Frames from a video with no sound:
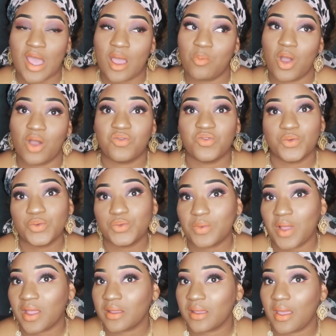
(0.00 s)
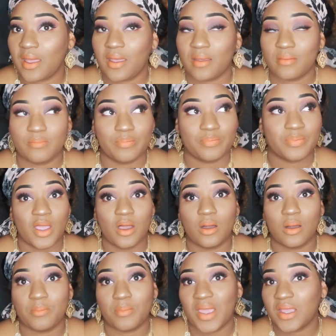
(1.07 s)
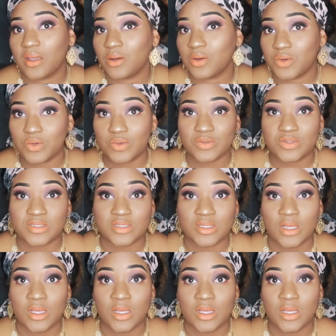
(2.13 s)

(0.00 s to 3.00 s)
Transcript: I bought fruit, I got um, mangoes,